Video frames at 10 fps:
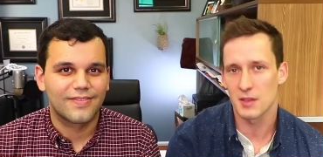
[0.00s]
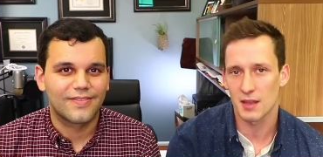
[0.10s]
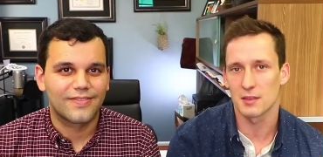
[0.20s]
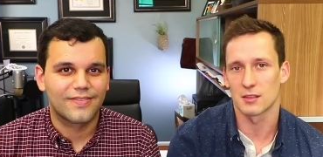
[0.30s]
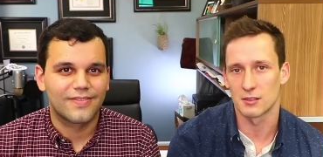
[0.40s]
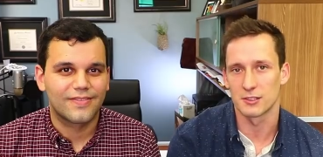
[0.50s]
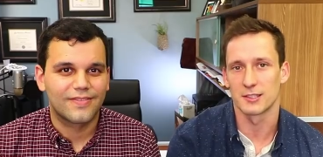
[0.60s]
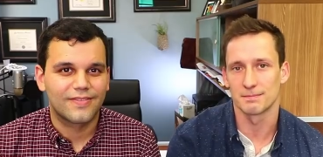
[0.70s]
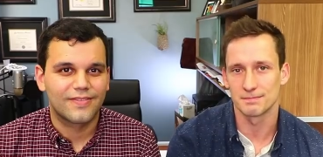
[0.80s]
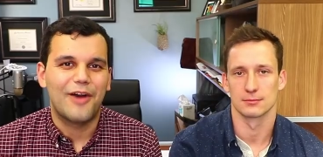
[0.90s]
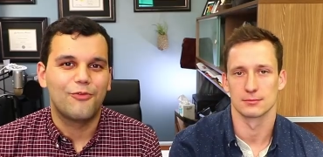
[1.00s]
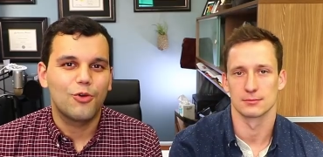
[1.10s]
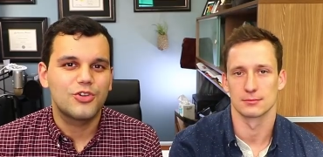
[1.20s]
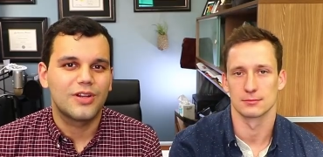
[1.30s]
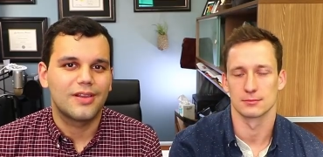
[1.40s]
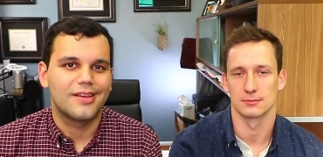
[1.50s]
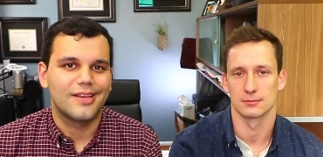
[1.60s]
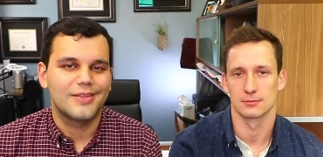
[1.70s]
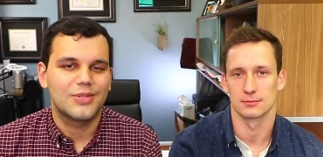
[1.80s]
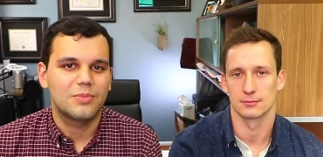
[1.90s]
Speaker 1: you out in the long run.
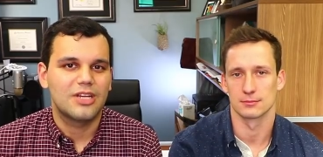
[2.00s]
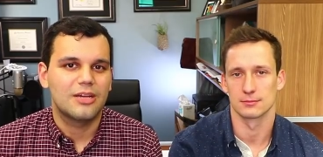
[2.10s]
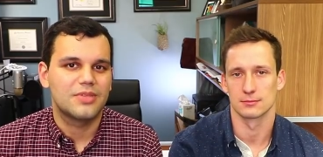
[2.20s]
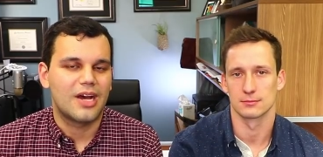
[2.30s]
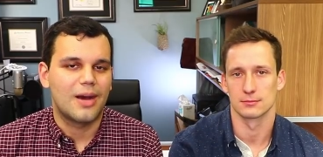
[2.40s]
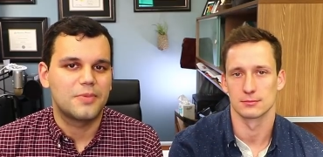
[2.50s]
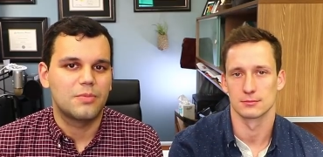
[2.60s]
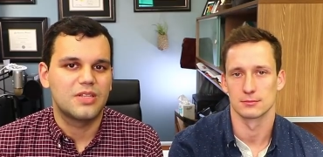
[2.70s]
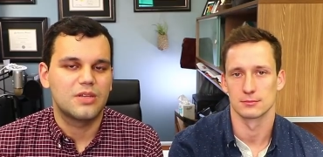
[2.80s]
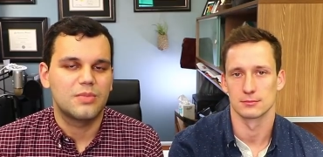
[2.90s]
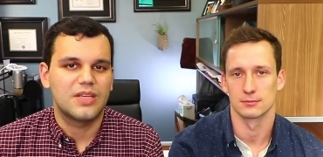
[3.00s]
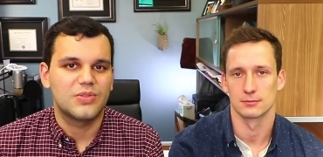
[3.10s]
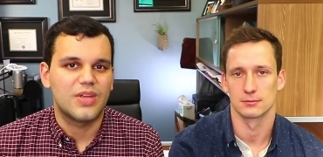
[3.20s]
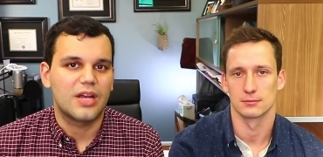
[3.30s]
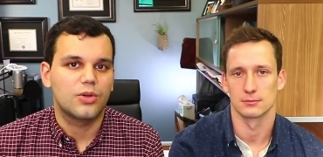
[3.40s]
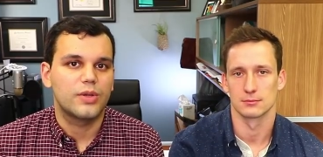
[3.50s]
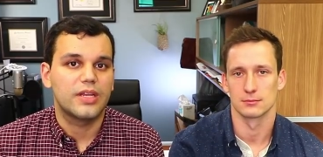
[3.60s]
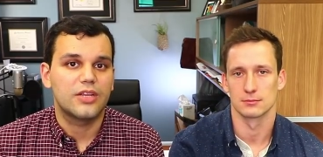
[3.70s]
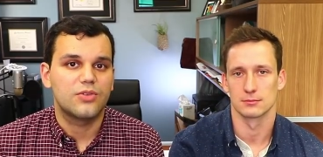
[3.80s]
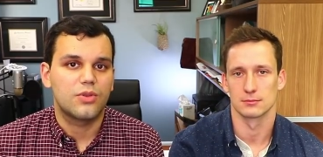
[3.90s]
Speaker 2: Unfortunately, sometimes optimism is not going
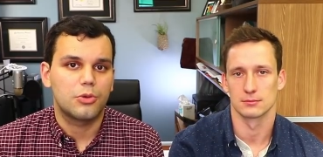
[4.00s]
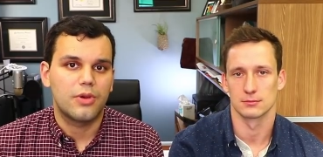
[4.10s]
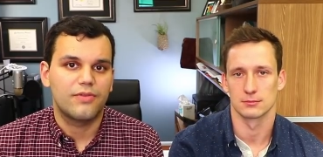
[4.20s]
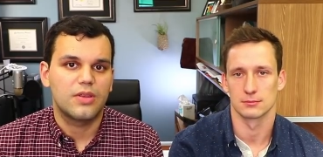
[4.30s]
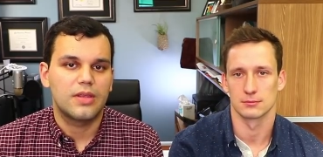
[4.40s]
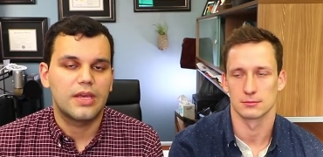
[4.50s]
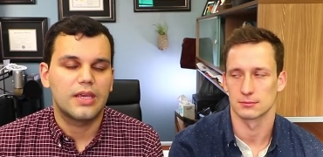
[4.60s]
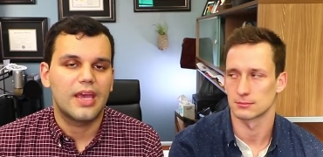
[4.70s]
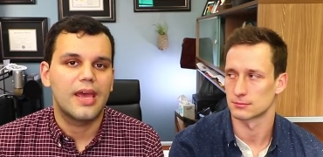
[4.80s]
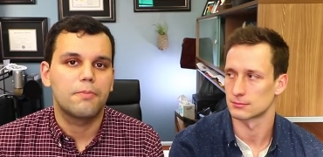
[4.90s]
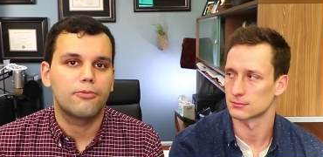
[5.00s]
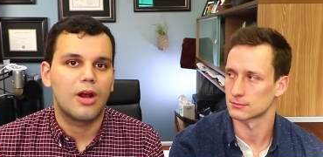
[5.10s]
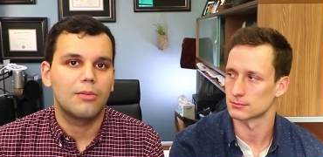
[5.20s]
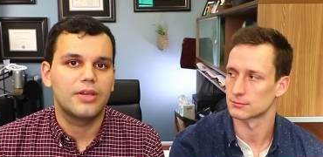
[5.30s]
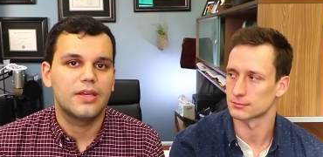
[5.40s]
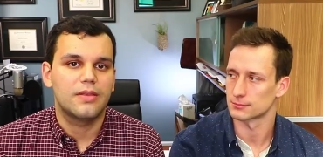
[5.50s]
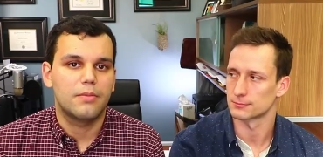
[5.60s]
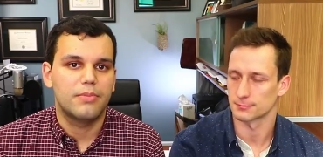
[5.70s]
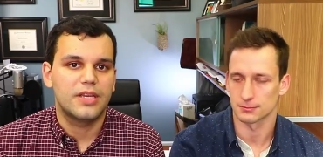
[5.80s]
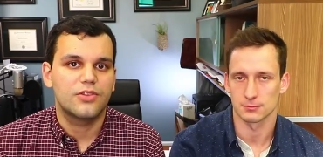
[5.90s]
to get you through everything, and probably
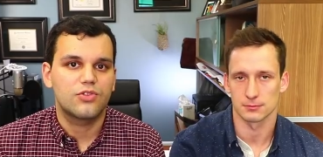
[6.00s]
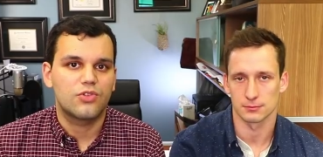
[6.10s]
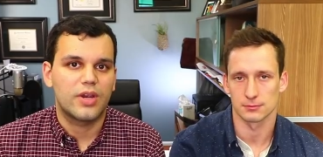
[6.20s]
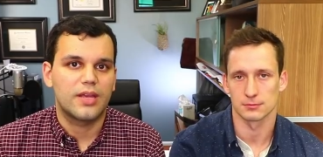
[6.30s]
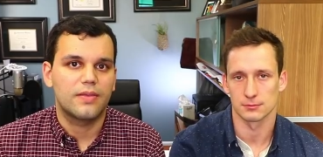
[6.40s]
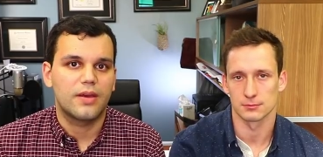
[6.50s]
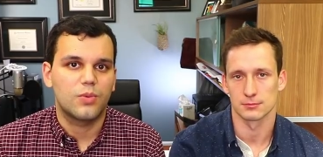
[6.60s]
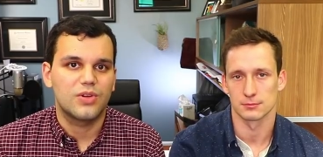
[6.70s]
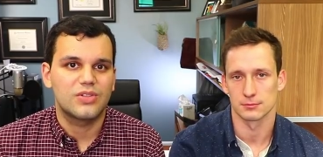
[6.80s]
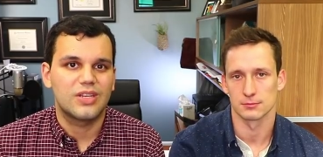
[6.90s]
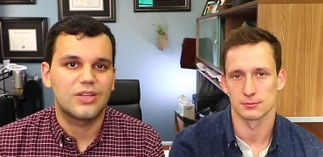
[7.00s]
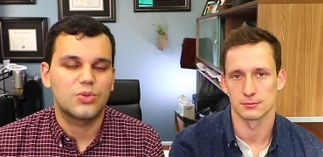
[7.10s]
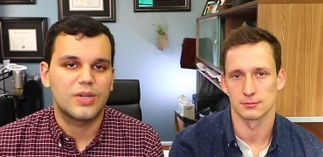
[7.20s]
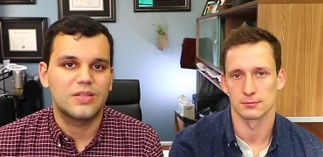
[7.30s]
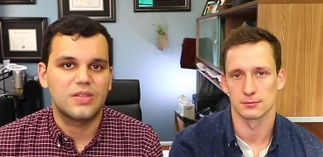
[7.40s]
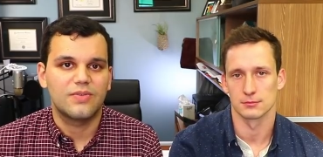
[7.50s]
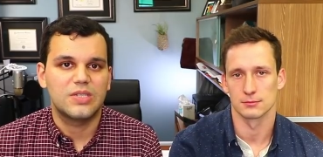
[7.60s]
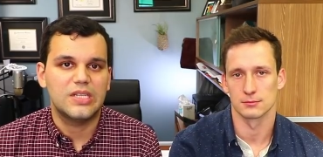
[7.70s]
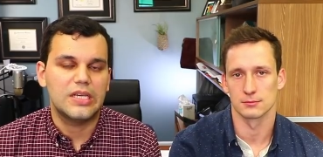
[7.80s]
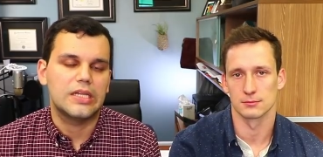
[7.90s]
the biggest trend that we're seeing in twenty
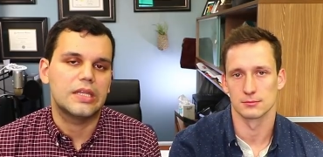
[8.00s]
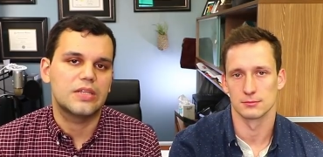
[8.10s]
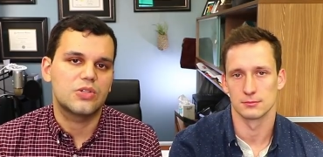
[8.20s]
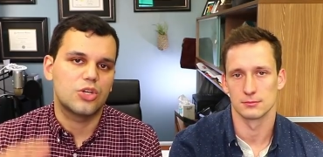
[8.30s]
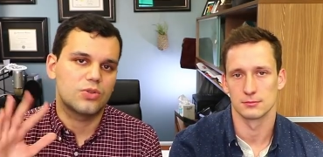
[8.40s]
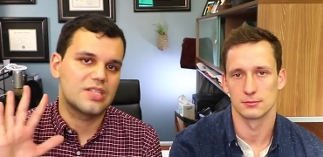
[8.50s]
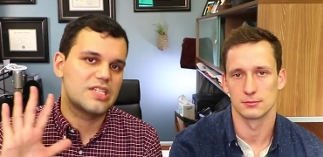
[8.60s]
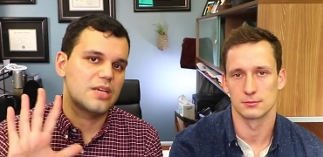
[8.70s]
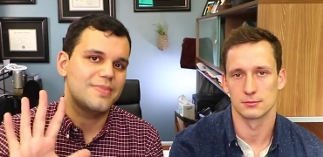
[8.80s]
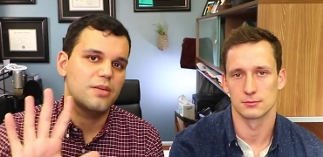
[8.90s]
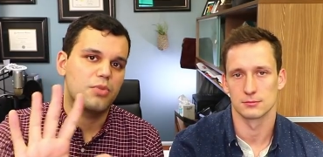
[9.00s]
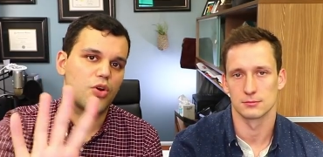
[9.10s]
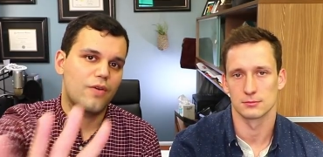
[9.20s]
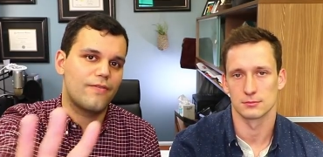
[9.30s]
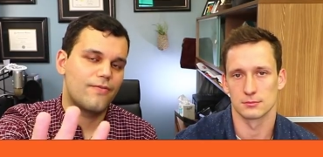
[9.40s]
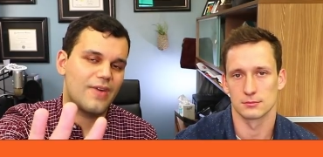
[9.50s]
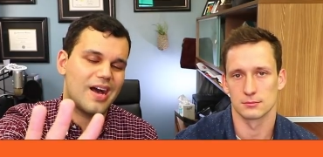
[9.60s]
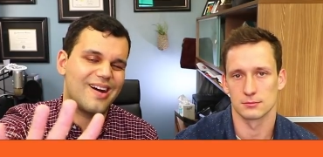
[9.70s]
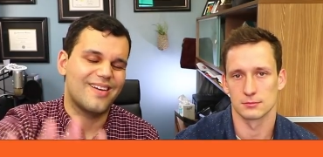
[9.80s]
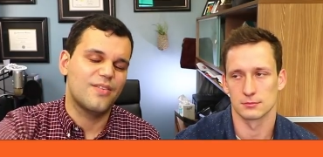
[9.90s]
seventeen, and this goes to tip number
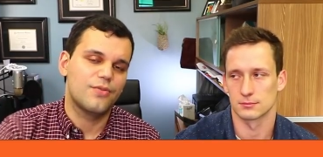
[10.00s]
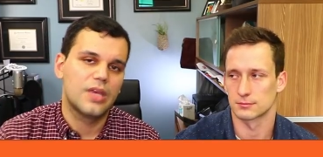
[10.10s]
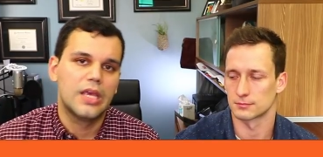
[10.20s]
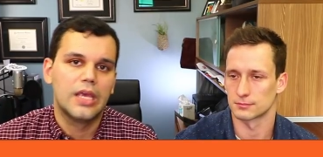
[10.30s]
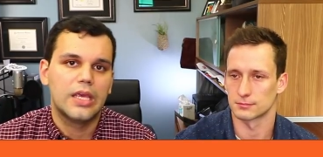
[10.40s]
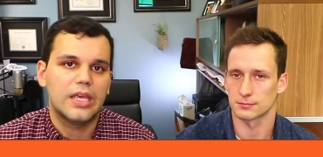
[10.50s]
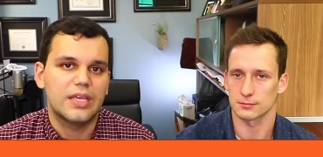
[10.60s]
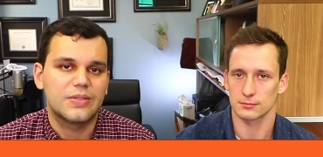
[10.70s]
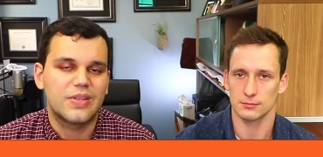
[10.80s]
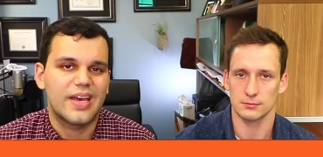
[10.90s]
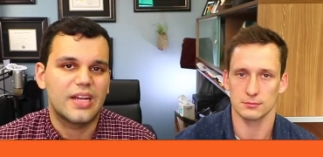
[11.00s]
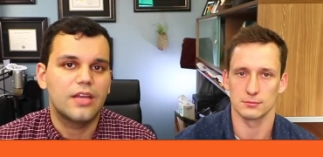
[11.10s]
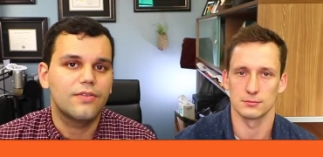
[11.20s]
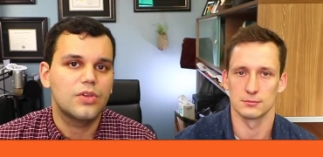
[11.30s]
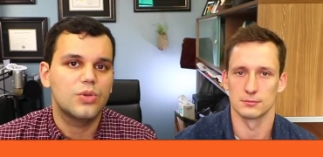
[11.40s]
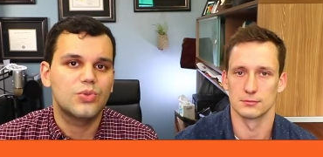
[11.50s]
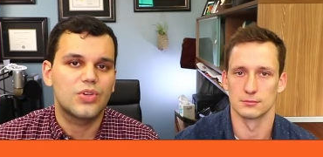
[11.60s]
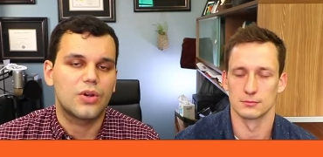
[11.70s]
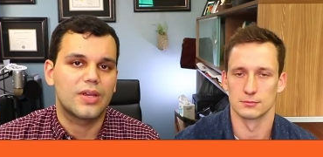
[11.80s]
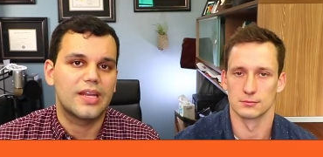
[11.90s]
five, is that
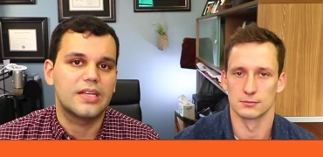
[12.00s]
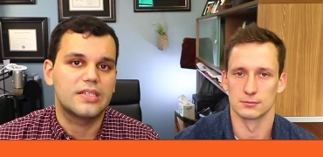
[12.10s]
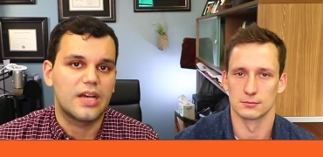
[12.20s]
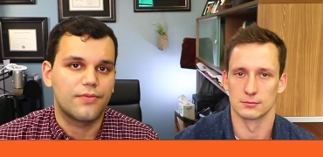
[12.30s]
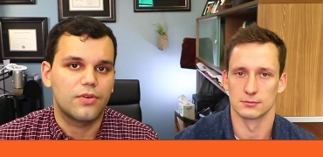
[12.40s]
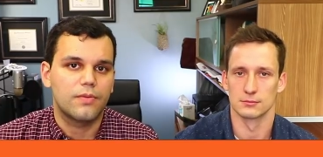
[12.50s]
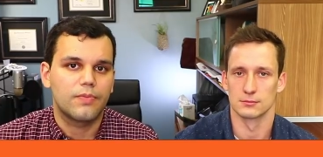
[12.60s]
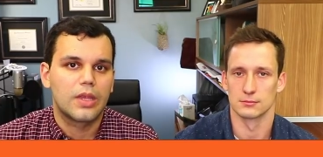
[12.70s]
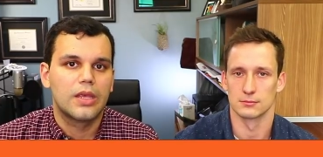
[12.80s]
interviews are getting tougher.